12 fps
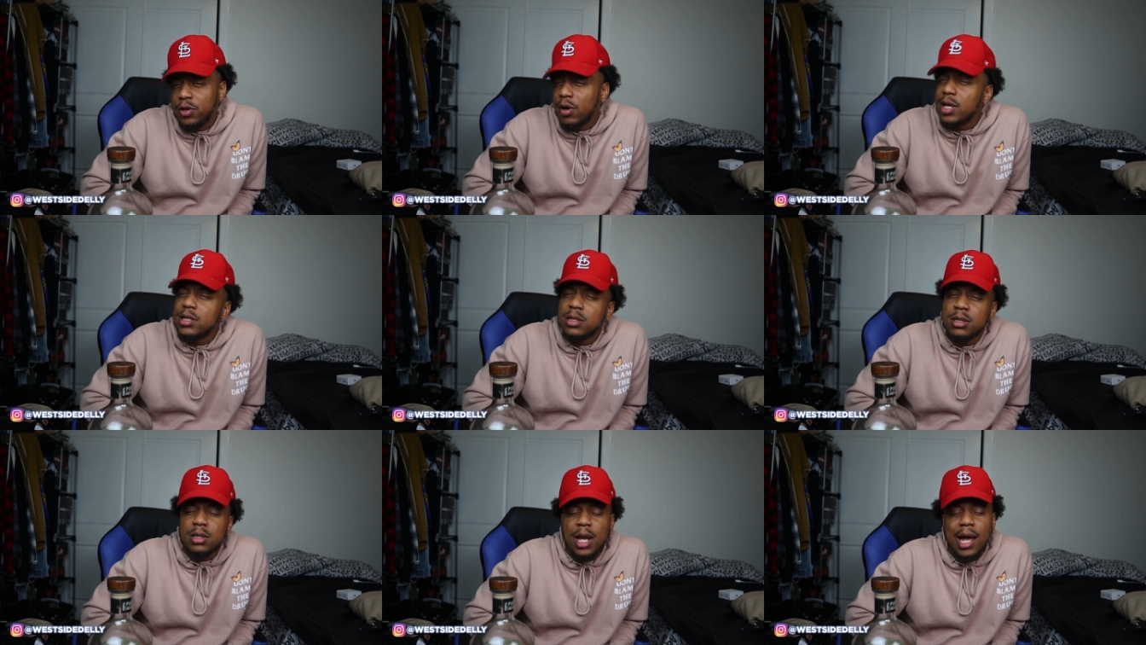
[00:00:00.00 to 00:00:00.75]
the
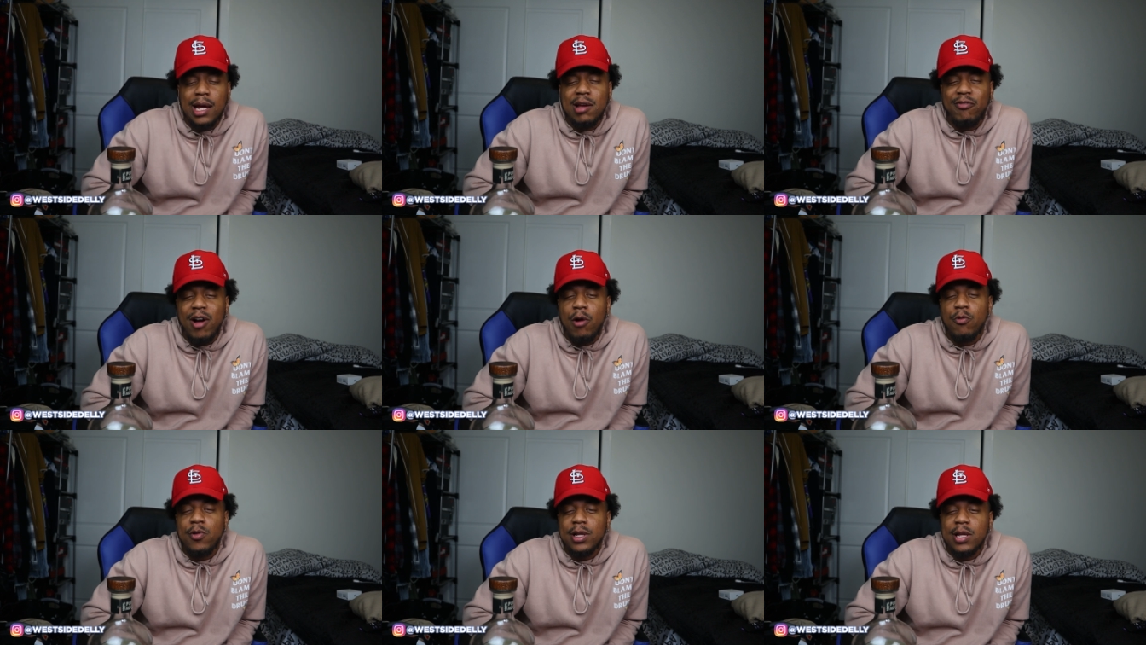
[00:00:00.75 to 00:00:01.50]
crushing. Like, if
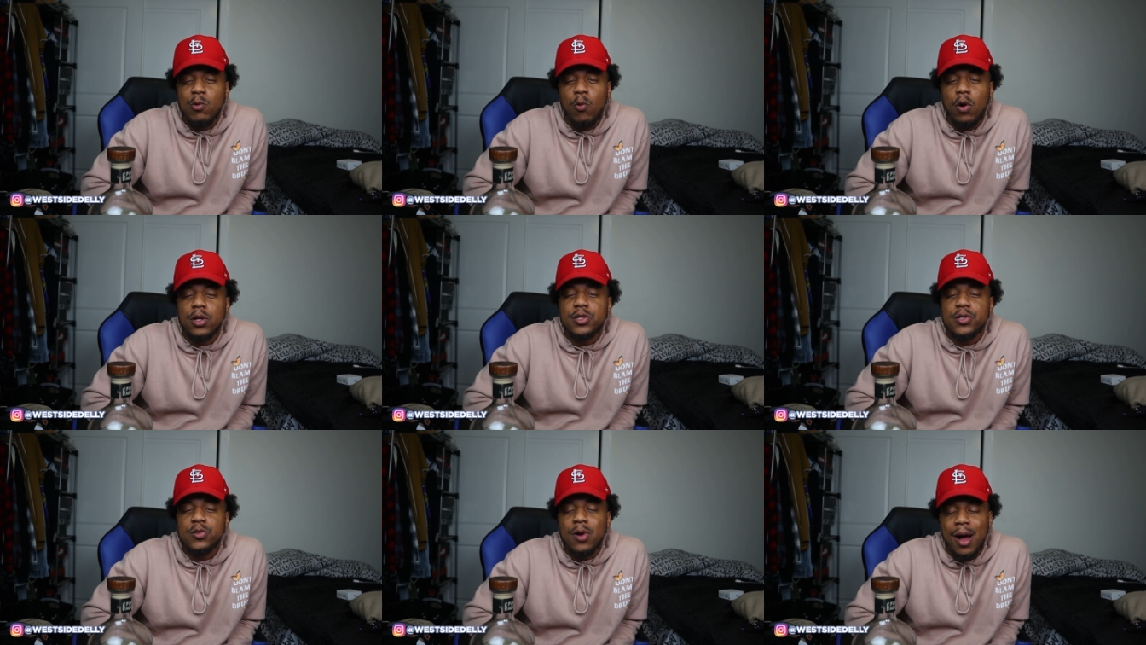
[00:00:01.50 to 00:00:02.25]
I really
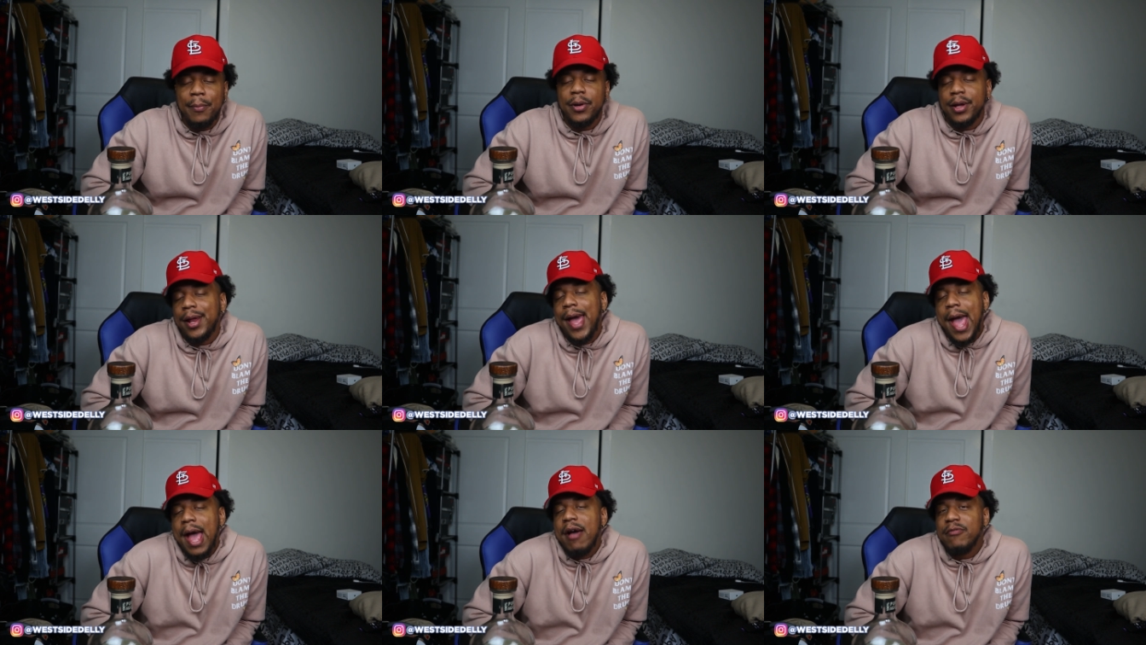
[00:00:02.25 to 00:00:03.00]
want you, I'm gonna
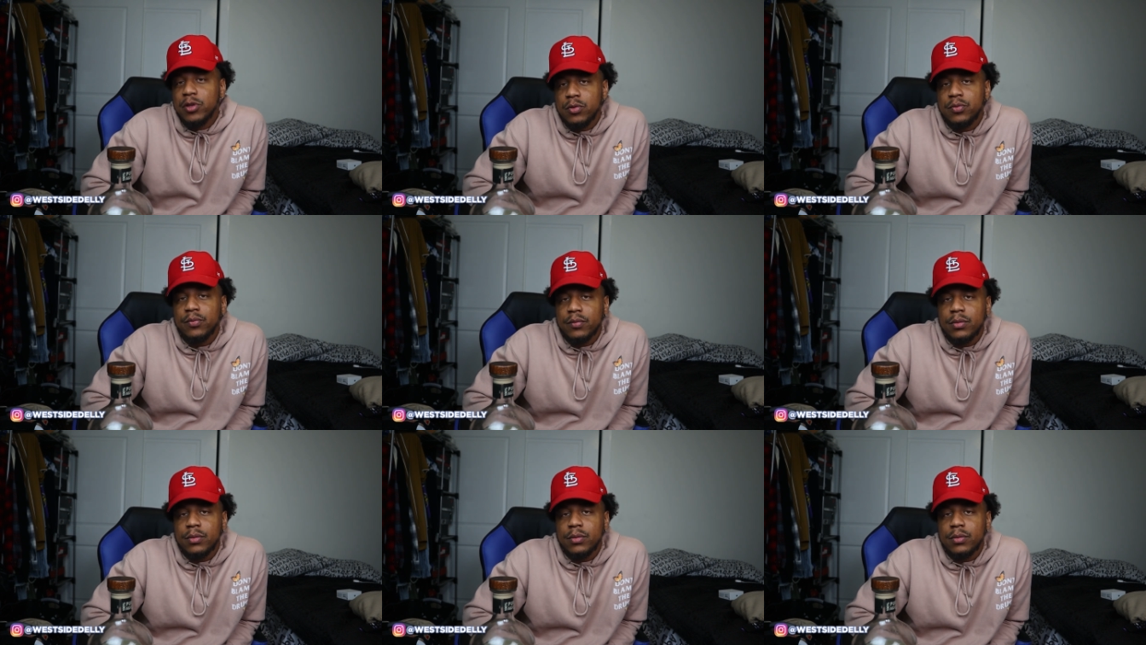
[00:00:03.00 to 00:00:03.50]
have you.